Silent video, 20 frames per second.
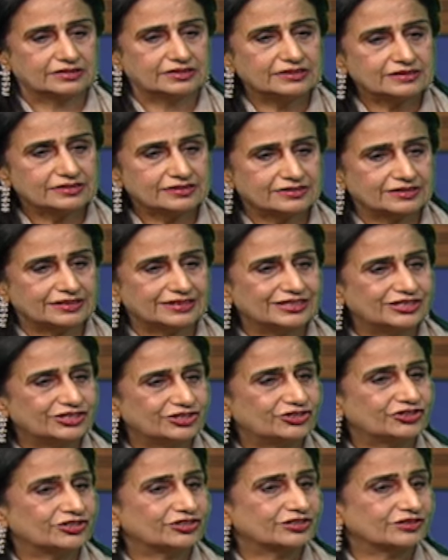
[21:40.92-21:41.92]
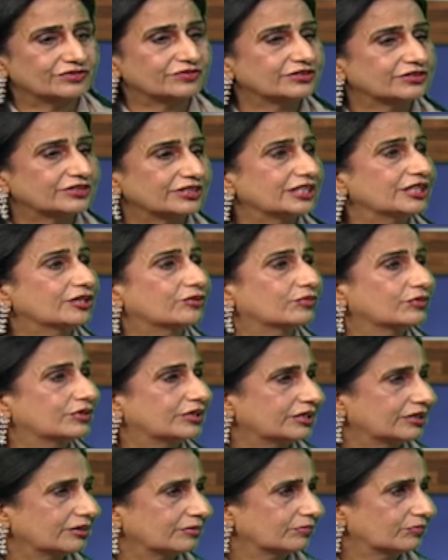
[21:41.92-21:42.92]
this initiative is
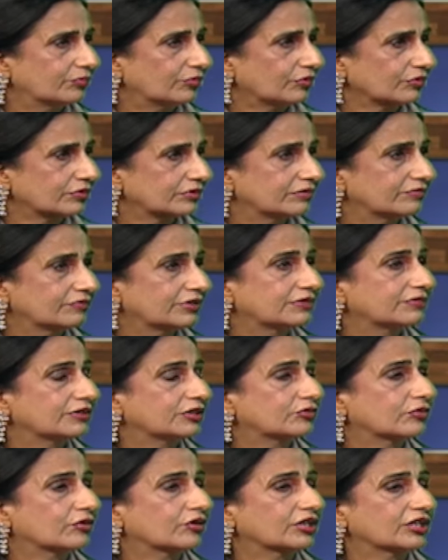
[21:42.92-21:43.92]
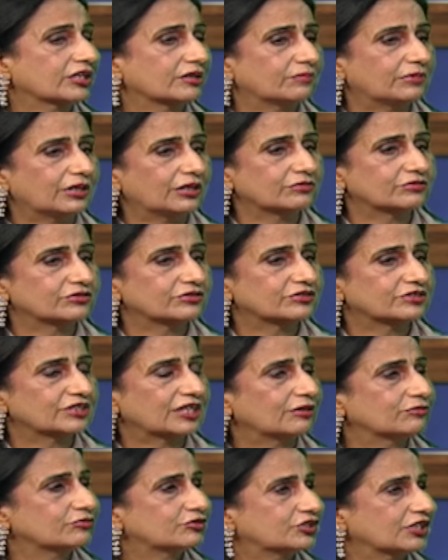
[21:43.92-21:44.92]
equally important when we are talking about
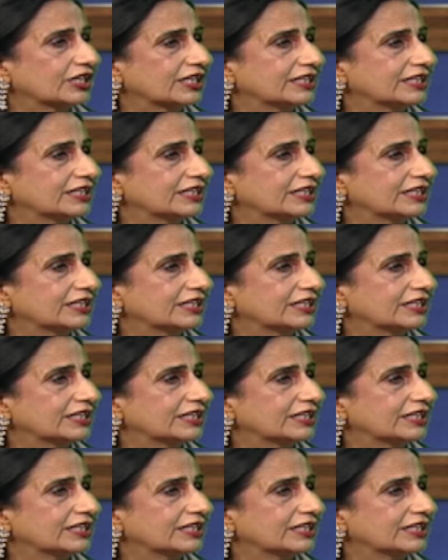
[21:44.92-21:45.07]
South